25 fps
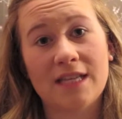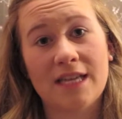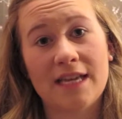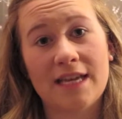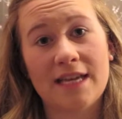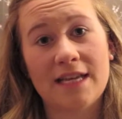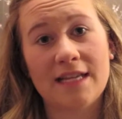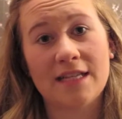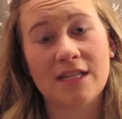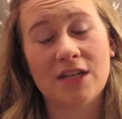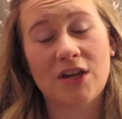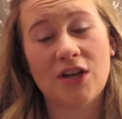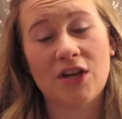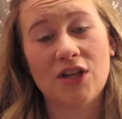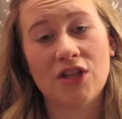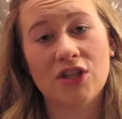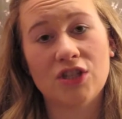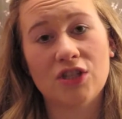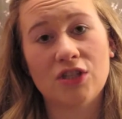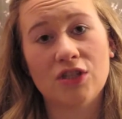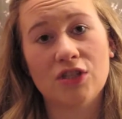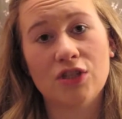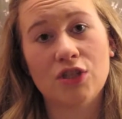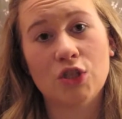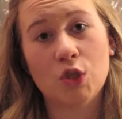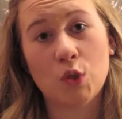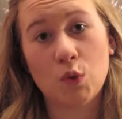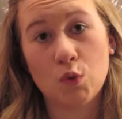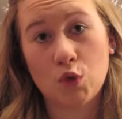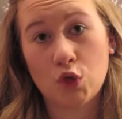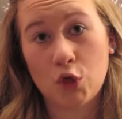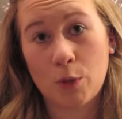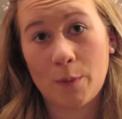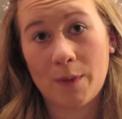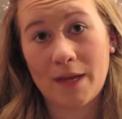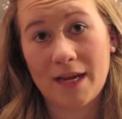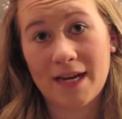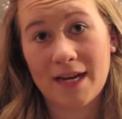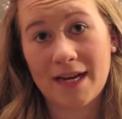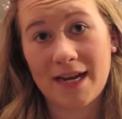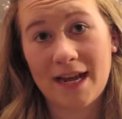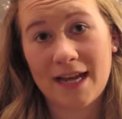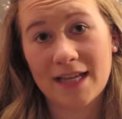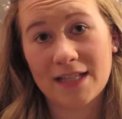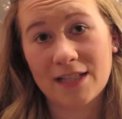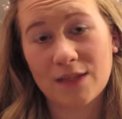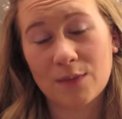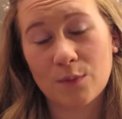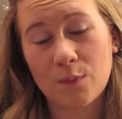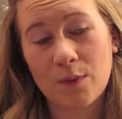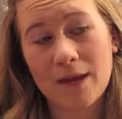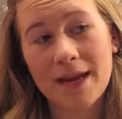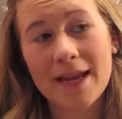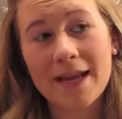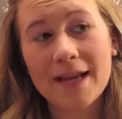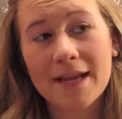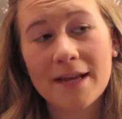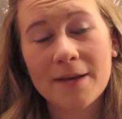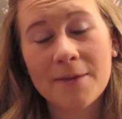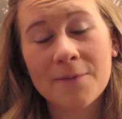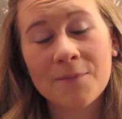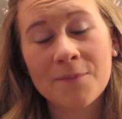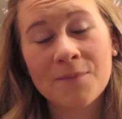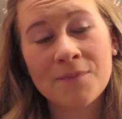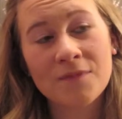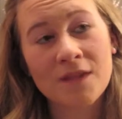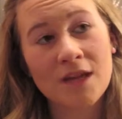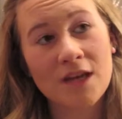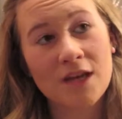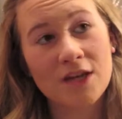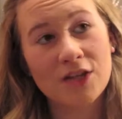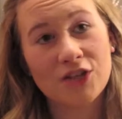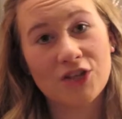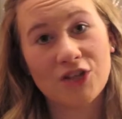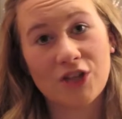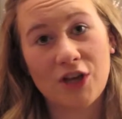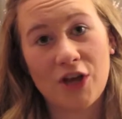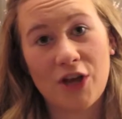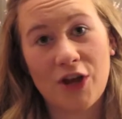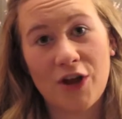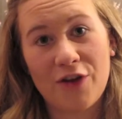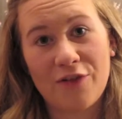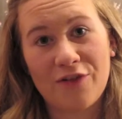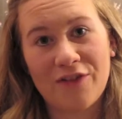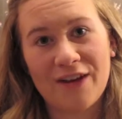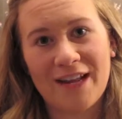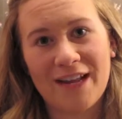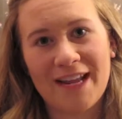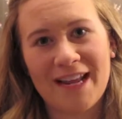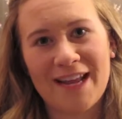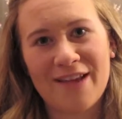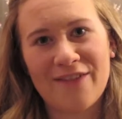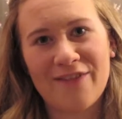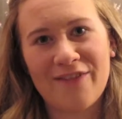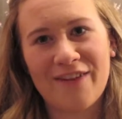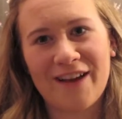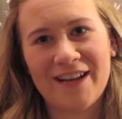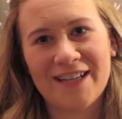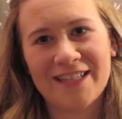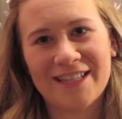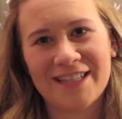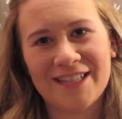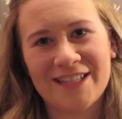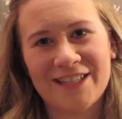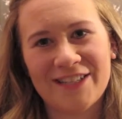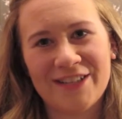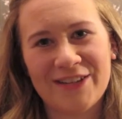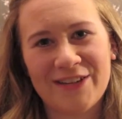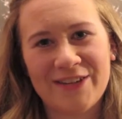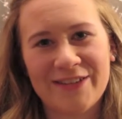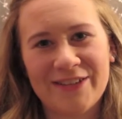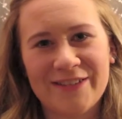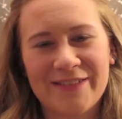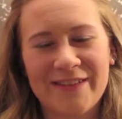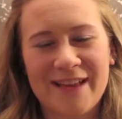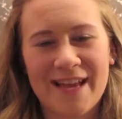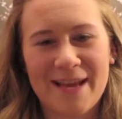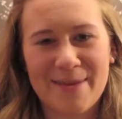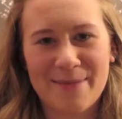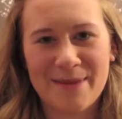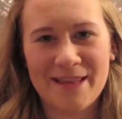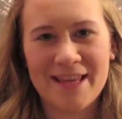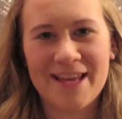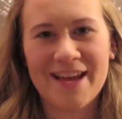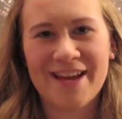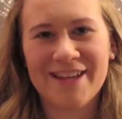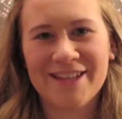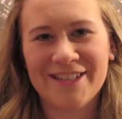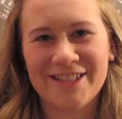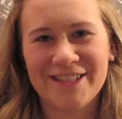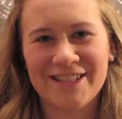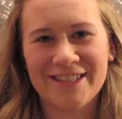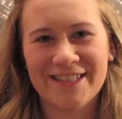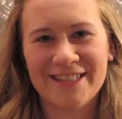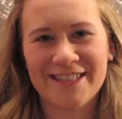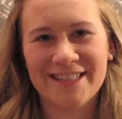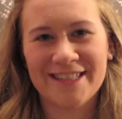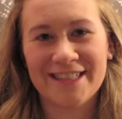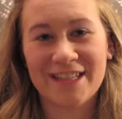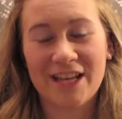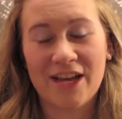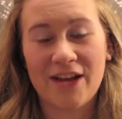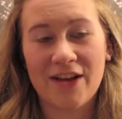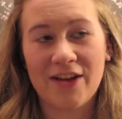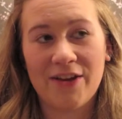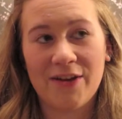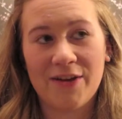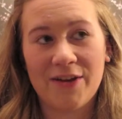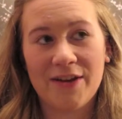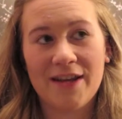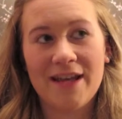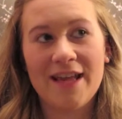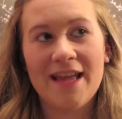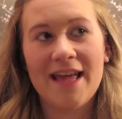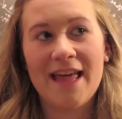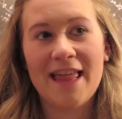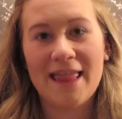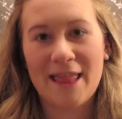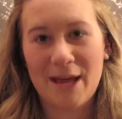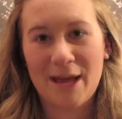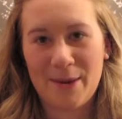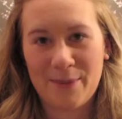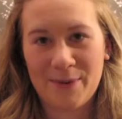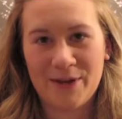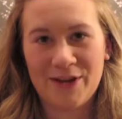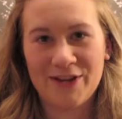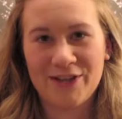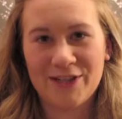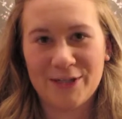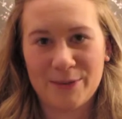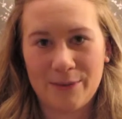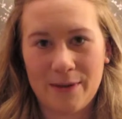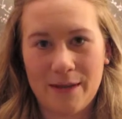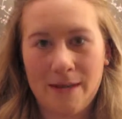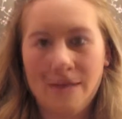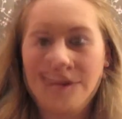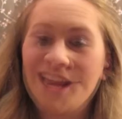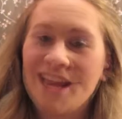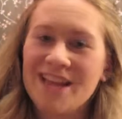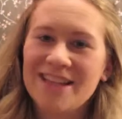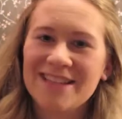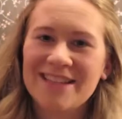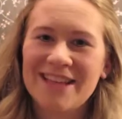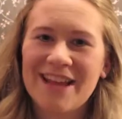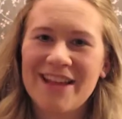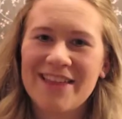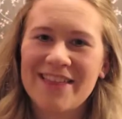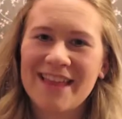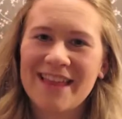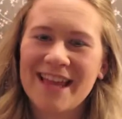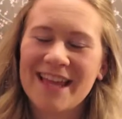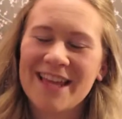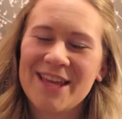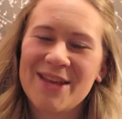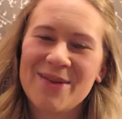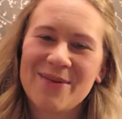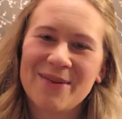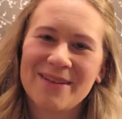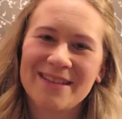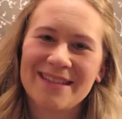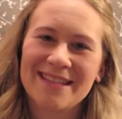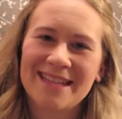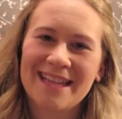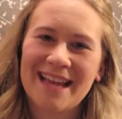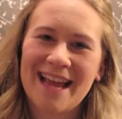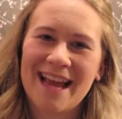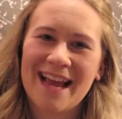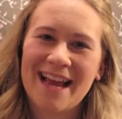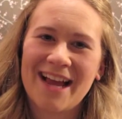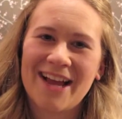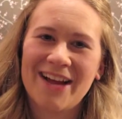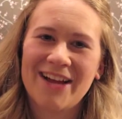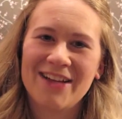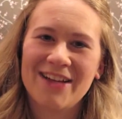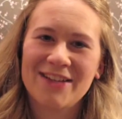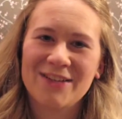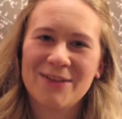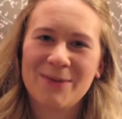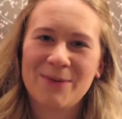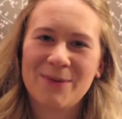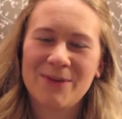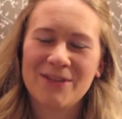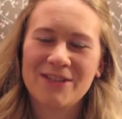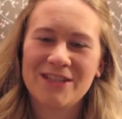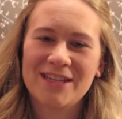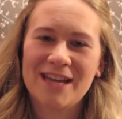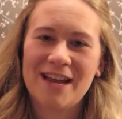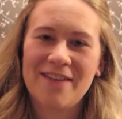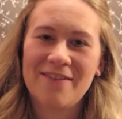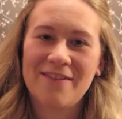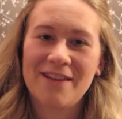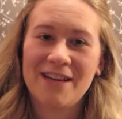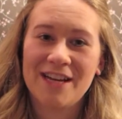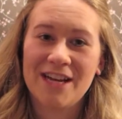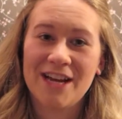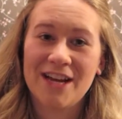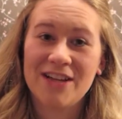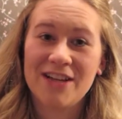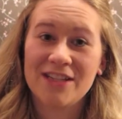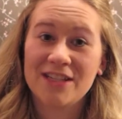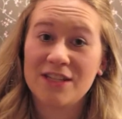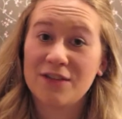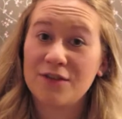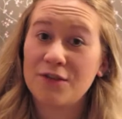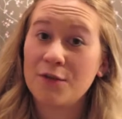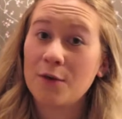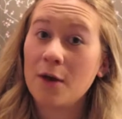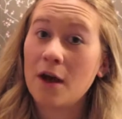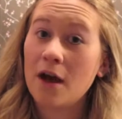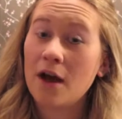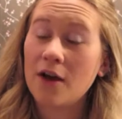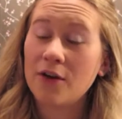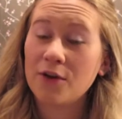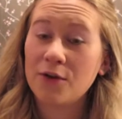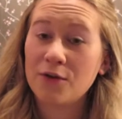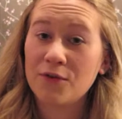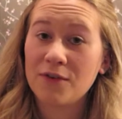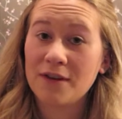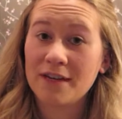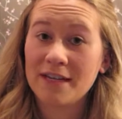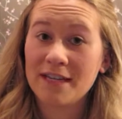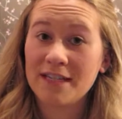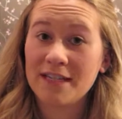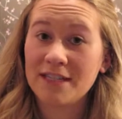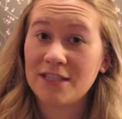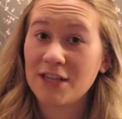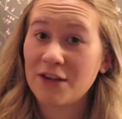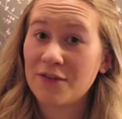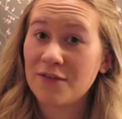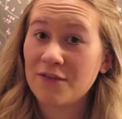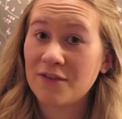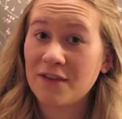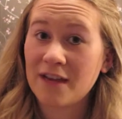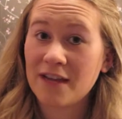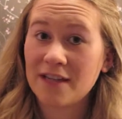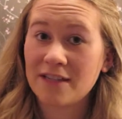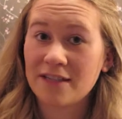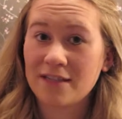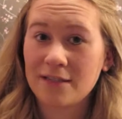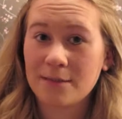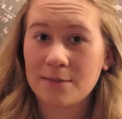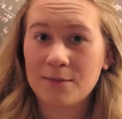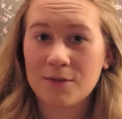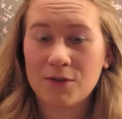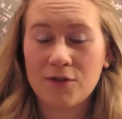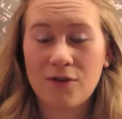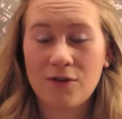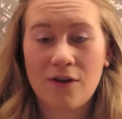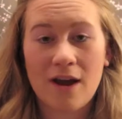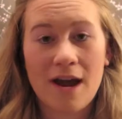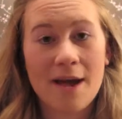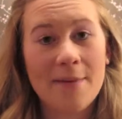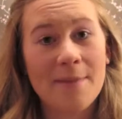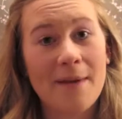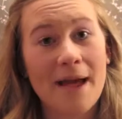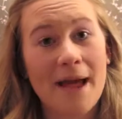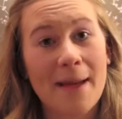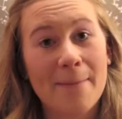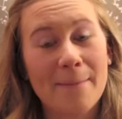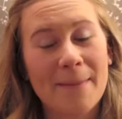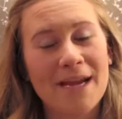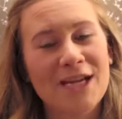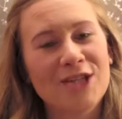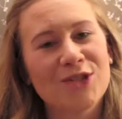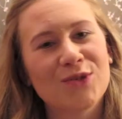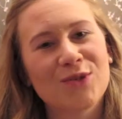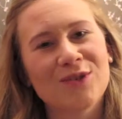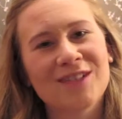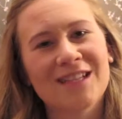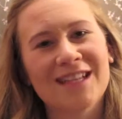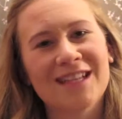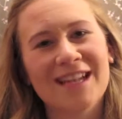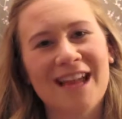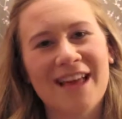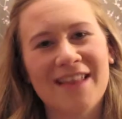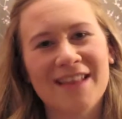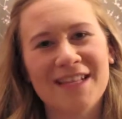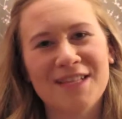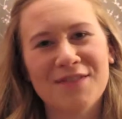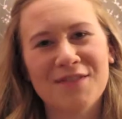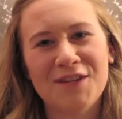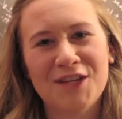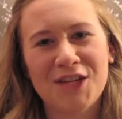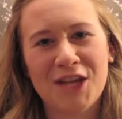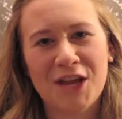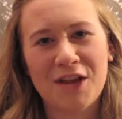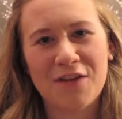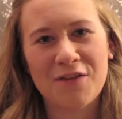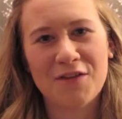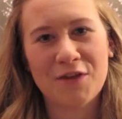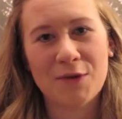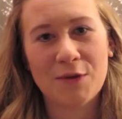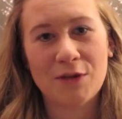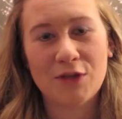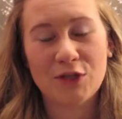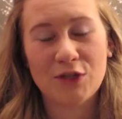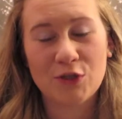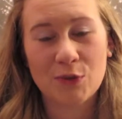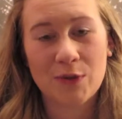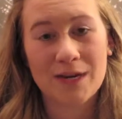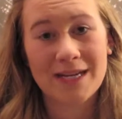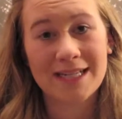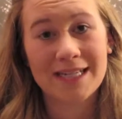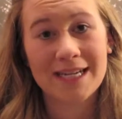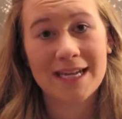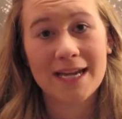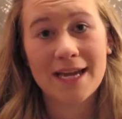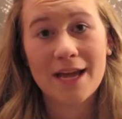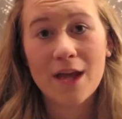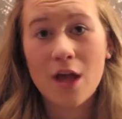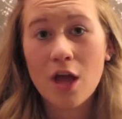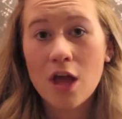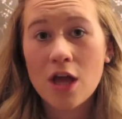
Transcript: he's going suit shopping next week, so hopefully he finds the suits for him and the ushers, so that'll be good as well. So thank you once again guys for watching our videos, and if you aren't already, don't forget to subscribe and make sure to like this video if you enjoyed it.